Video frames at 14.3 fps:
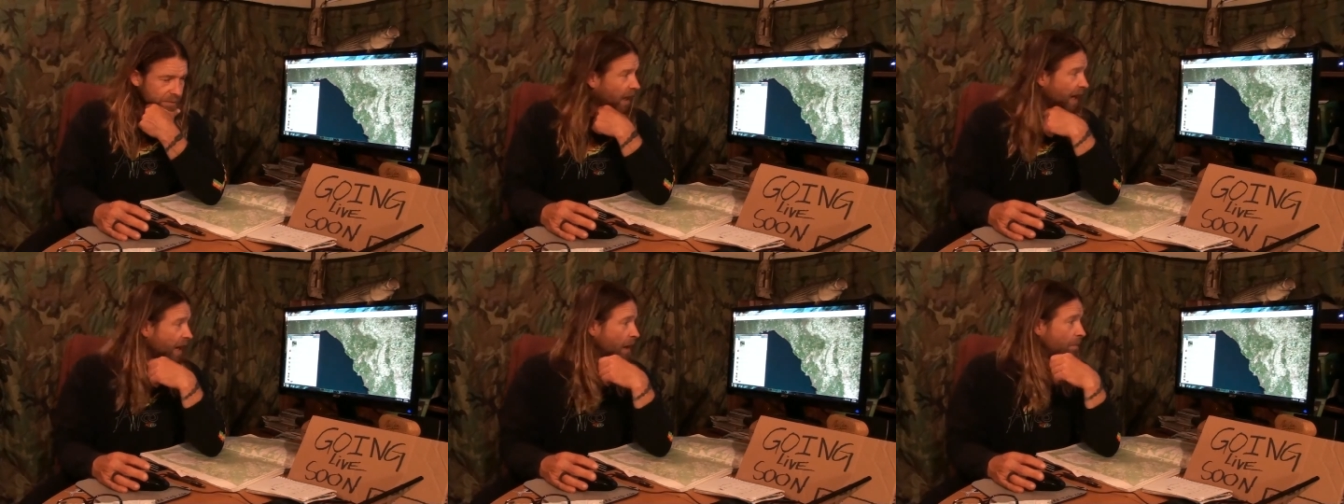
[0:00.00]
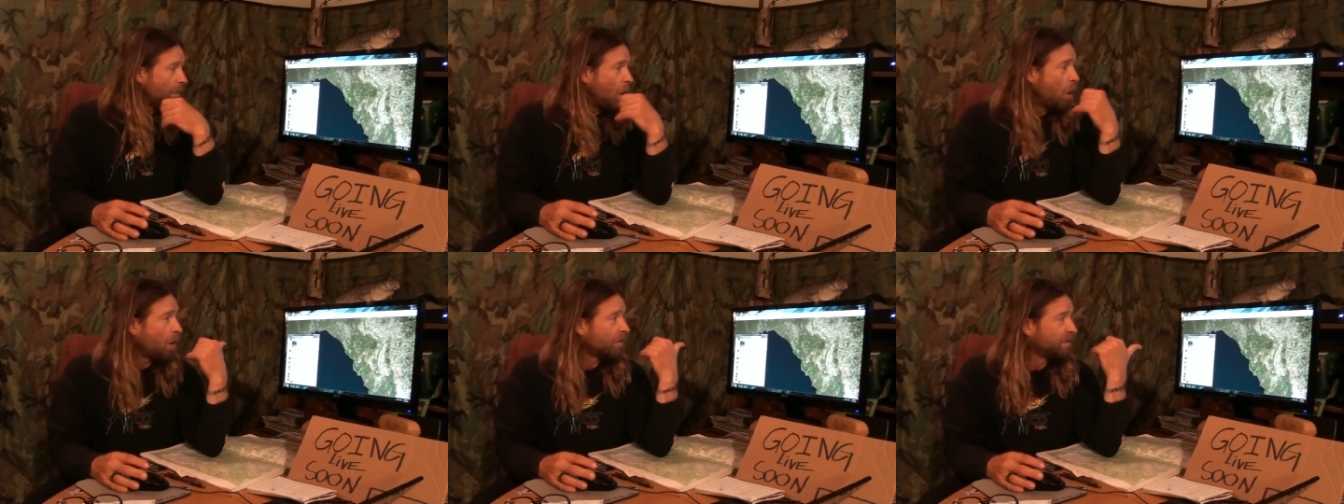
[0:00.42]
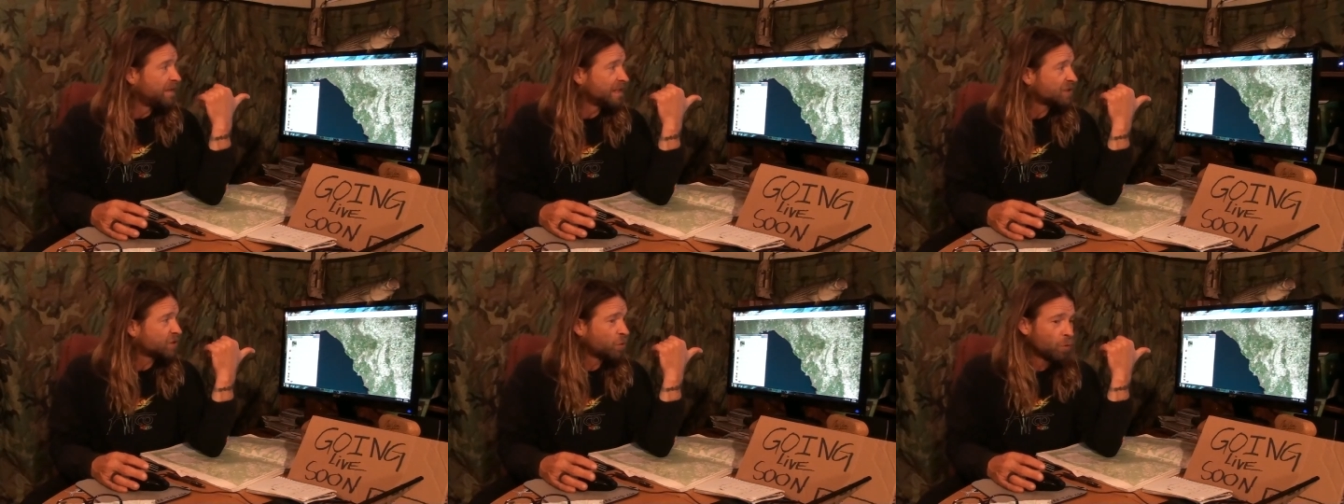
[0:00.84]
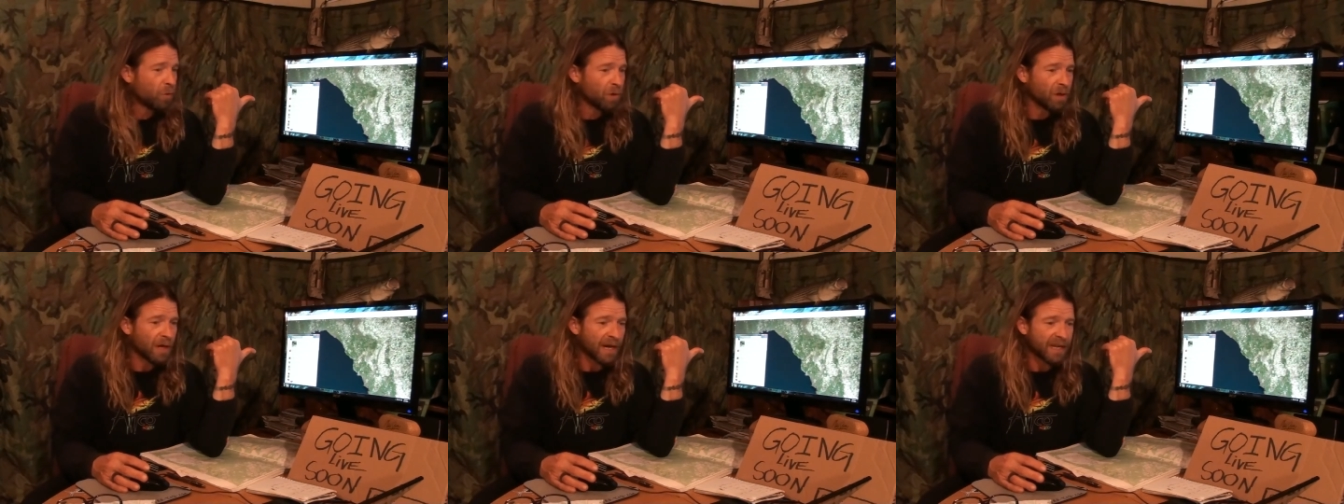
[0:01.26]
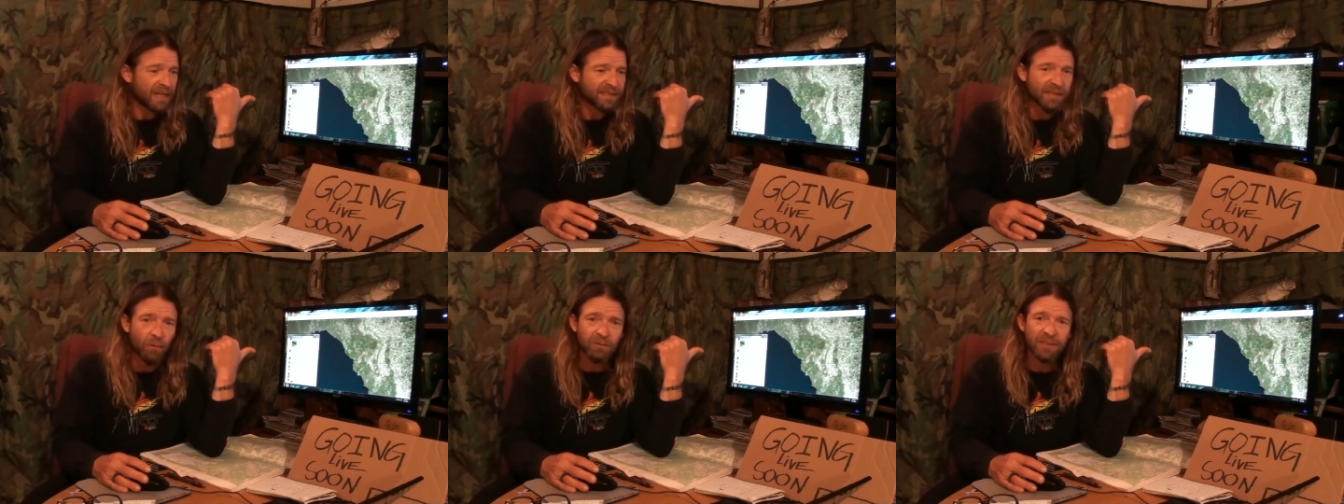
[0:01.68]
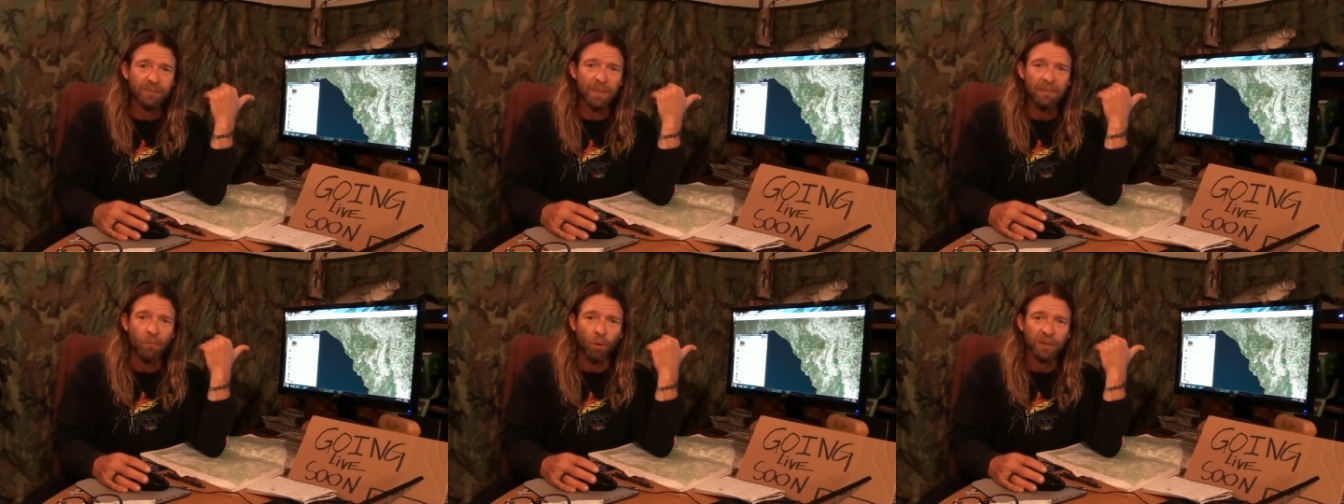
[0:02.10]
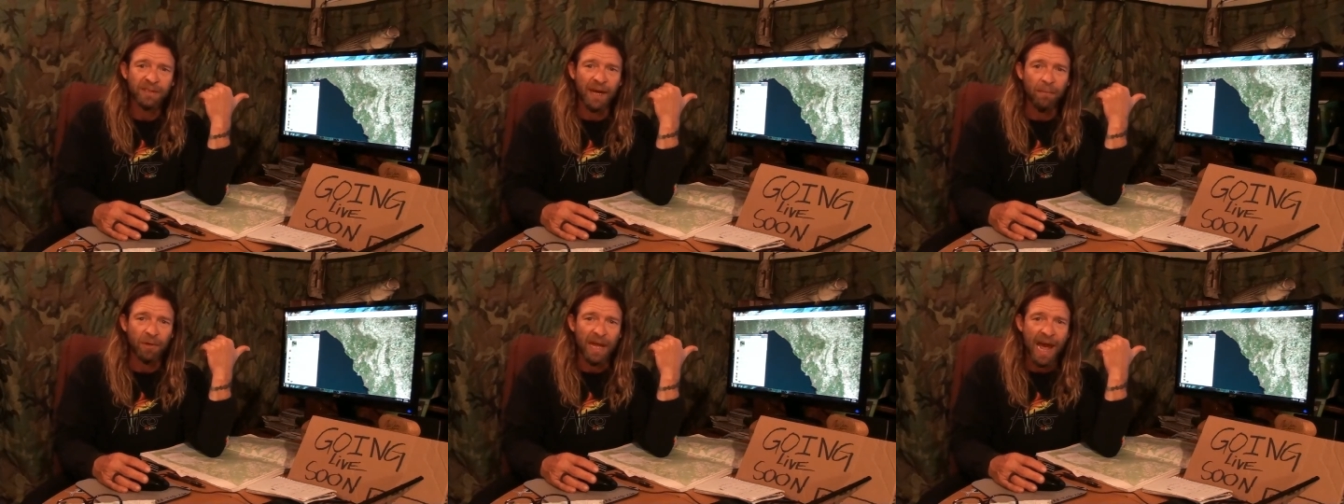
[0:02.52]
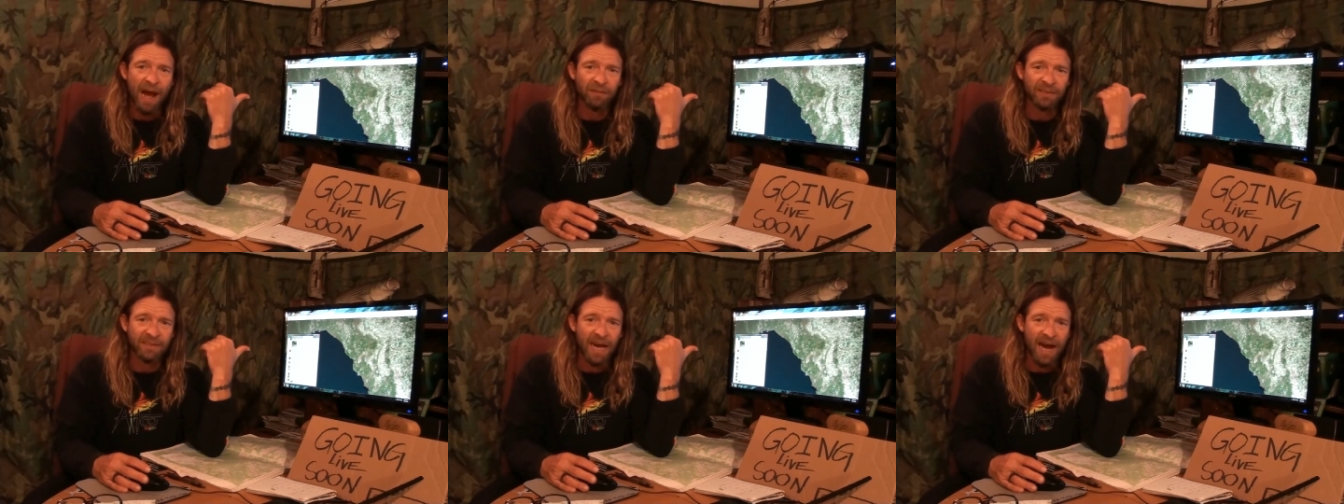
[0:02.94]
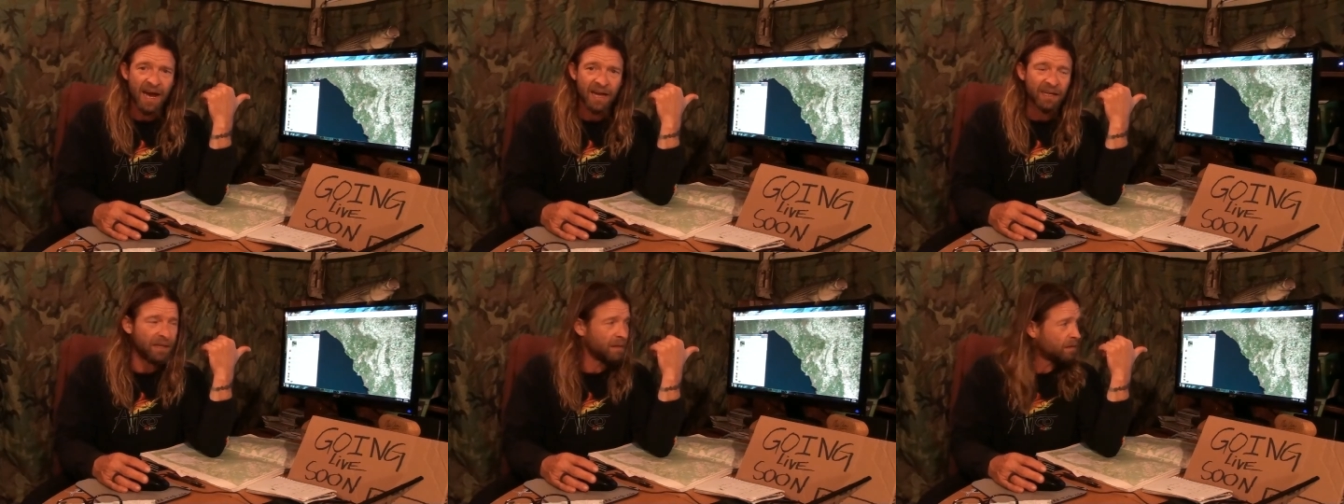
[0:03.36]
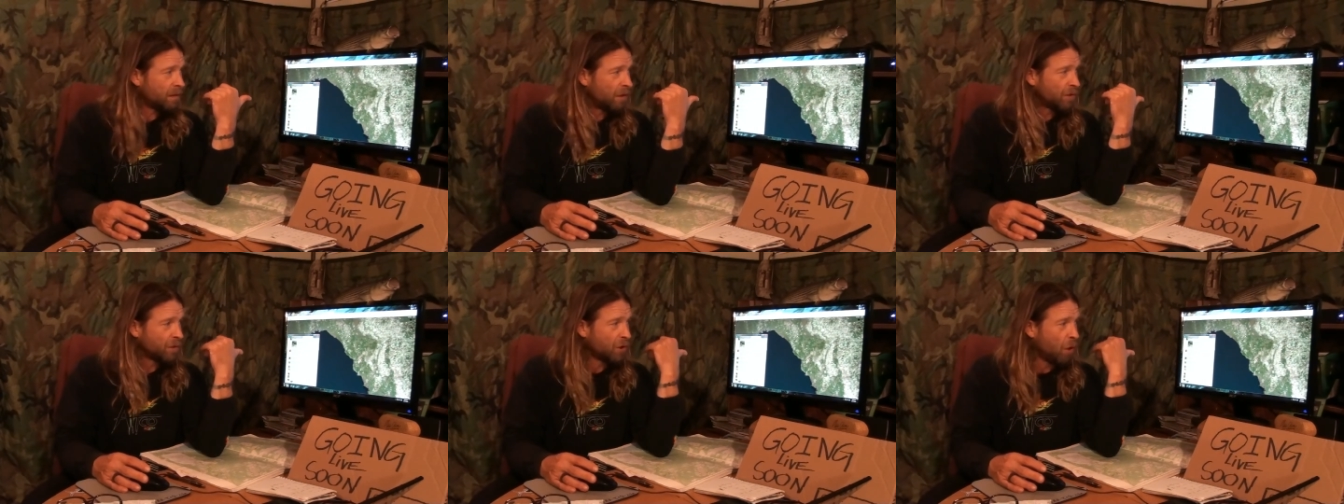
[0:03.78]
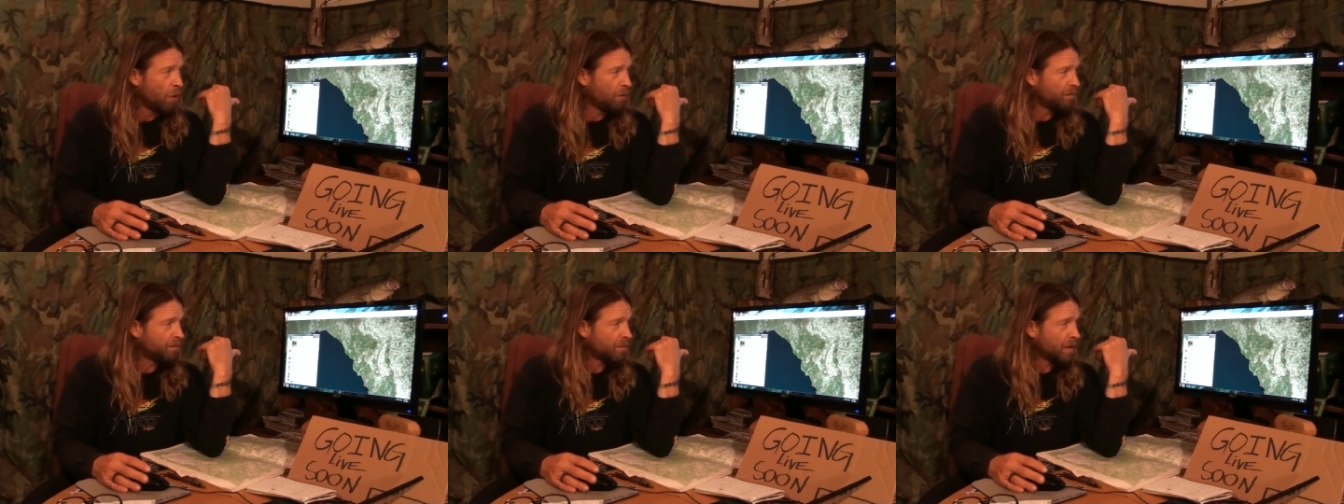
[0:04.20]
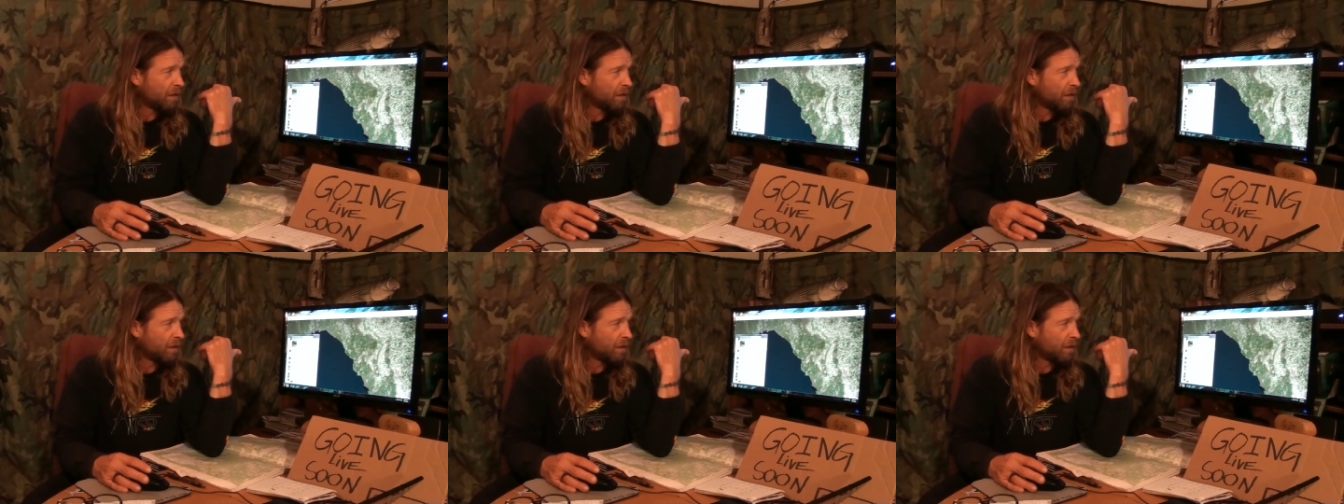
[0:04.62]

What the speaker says: On this tour, I guess I would spend more time on the outside on the Gulf.